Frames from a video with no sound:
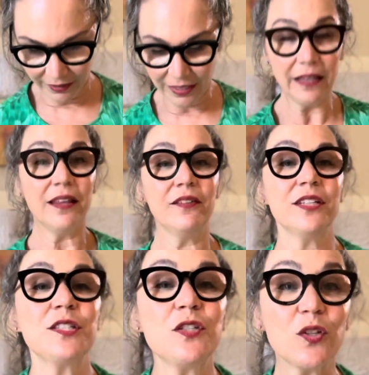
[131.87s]
I love
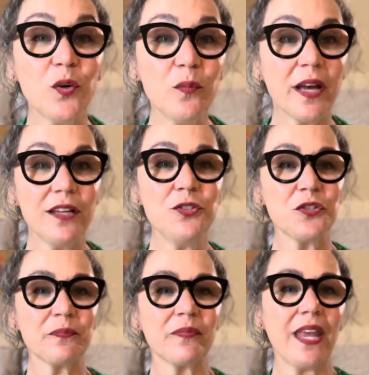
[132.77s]
it so much.
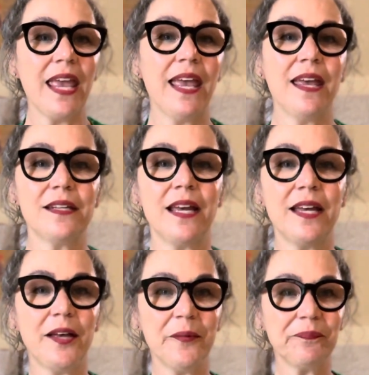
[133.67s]
And
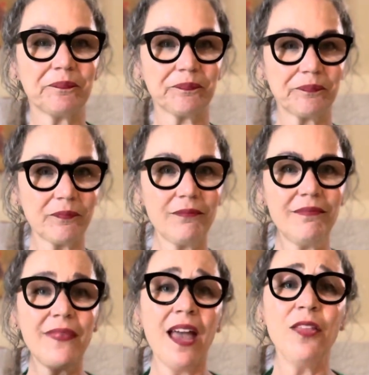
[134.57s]

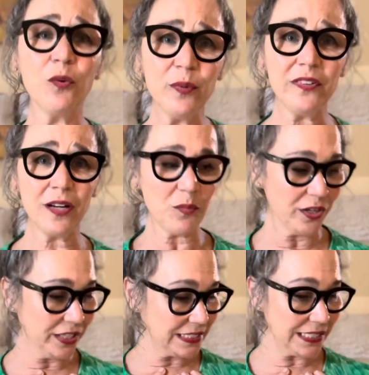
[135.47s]
the reason I'm
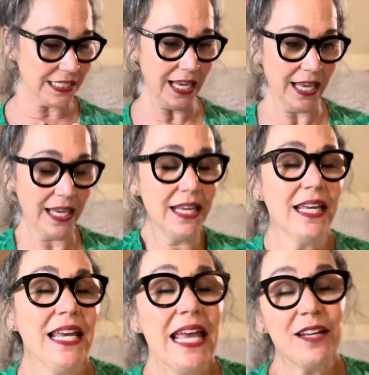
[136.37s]
wearing it today,
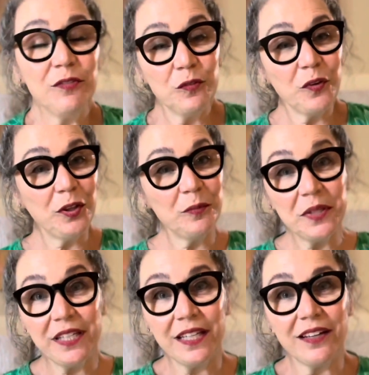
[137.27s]
and if you follow
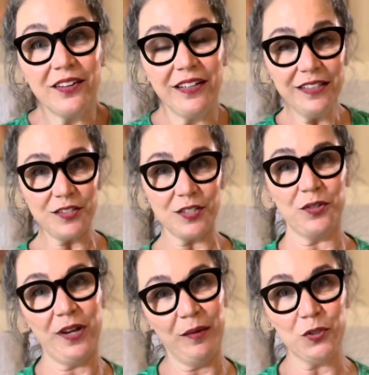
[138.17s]
me on
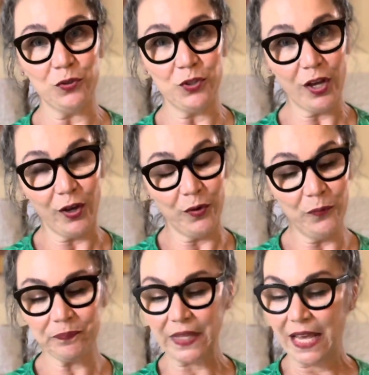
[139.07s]
Instagram, you'll
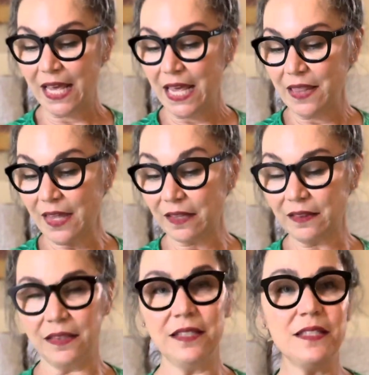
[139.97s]
know
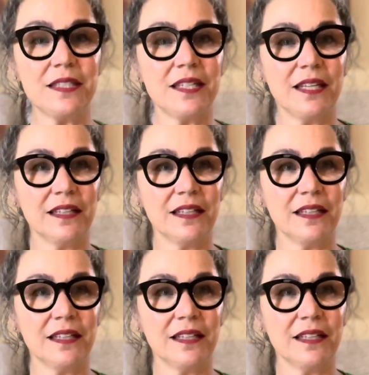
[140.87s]
that this